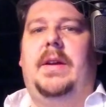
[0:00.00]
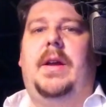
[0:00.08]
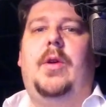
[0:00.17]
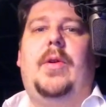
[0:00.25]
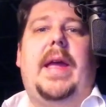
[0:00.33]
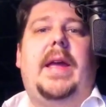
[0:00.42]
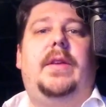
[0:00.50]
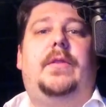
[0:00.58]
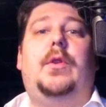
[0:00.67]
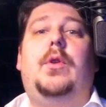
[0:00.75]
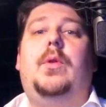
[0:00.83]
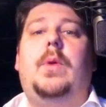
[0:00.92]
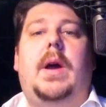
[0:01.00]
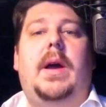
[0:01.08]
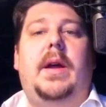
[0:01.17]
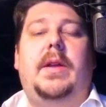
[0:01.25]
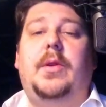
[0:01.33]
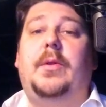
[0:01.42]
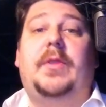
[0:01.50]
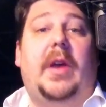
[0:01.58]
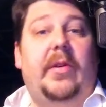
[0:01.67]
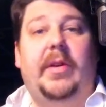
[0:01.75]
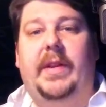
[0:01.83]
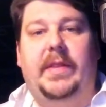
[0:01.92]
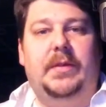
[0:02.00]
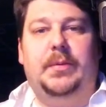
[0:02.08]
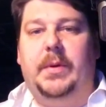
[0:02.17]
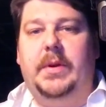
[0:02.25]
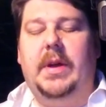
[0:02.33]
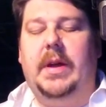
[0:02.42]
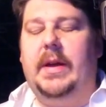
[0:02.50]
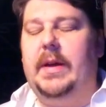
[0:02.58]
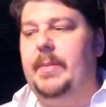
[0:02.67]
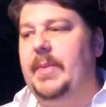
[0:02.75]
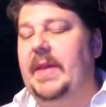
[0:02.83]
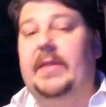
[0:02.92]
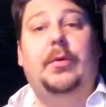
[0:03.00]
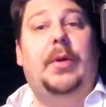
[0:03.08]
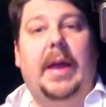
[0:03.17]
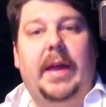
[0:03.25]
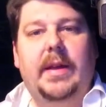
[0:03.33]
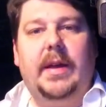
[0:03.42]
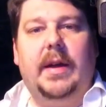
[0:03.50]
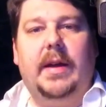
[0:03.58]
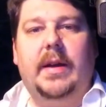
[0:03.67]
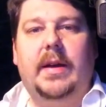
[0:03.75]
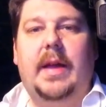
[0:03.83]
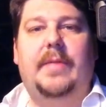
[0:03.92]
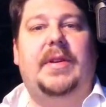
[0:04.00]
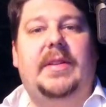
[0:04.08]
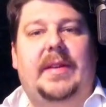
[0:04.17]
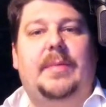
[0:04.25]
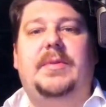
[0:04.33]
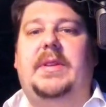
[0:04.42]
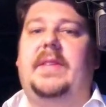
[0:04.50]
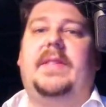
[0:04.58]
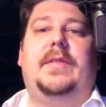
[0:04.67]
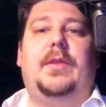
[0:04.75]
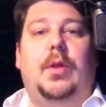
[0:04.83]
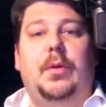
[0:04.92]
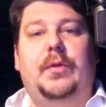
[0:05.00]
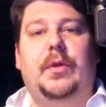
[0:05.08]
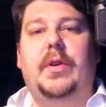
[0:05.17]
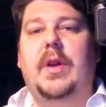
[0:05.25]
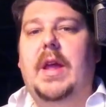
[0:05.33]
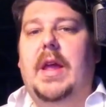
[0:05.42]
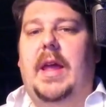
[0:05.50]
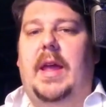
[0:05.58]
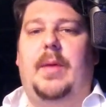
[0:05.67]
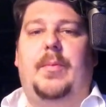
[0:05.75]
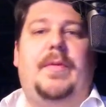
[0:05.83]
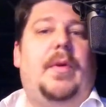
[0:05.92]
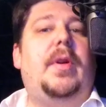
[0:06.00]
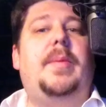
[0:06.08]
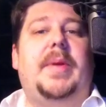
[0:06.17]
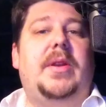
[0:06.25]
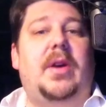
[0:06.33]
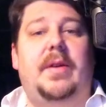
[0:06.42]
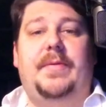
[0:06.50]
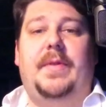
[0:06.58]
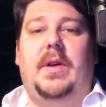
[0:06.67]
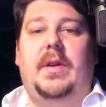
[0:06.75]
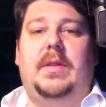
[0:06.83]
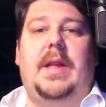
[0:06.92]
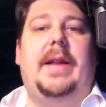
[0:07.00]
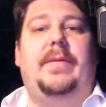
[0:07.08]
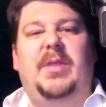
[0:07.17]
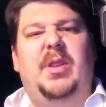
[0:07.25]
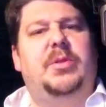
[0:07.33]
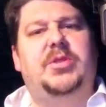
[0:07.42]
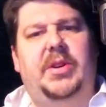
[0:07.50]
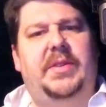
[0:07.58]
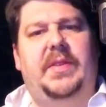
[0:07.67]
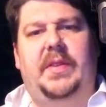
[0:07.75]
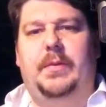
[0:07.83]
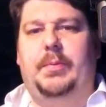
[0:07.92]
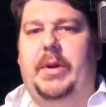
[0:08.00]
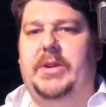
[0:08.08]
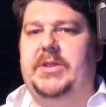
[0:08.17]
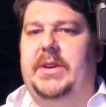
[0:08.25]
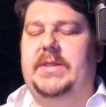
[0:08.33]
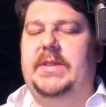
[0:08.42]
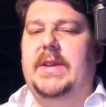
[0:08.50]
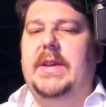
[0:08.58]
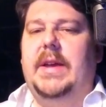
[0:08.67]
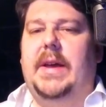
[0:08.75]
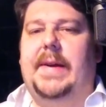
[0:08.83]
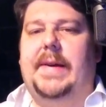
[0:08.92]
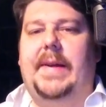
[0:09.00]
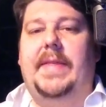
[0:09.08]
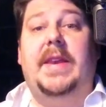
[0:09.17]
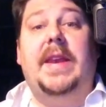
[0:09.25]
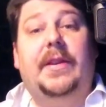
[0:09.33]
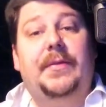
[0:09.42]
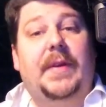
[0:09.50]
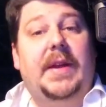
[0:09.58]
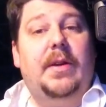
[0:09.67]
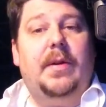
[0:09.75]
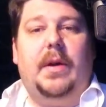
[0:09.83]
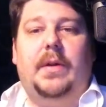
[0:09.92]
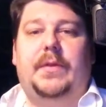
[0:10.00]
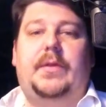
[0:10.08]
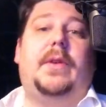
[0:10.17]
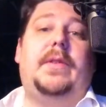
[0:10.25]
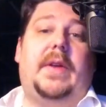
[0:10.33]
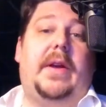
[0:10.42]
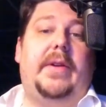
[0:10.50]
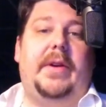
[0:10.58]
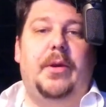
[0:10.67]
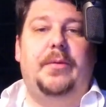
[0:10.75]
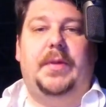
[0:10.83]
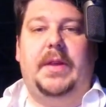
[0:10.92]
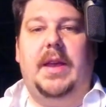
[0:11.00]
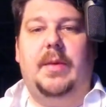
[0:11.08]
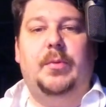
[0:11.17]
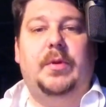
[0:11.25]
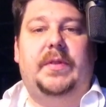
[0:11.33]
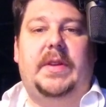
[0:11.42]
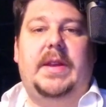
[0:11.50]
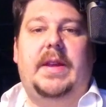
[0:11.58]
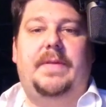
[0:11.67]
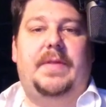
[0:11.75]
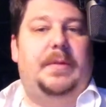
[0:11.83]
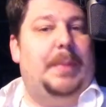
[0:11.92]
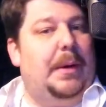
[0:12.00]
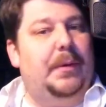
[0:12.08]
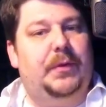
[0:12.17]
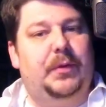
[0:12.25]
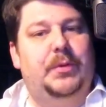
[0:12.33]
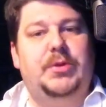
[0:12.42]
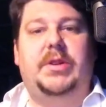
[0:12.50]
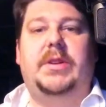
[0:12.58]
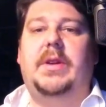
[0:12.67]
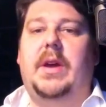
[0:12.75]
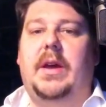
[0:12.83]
Okay, so no soldering in this one, but that's okay. Every attempt gets us closer, and we've already bitten off a lot of little chunks of this project. In the next video, I'll start soldering, hopefully, and we'll see if this power solution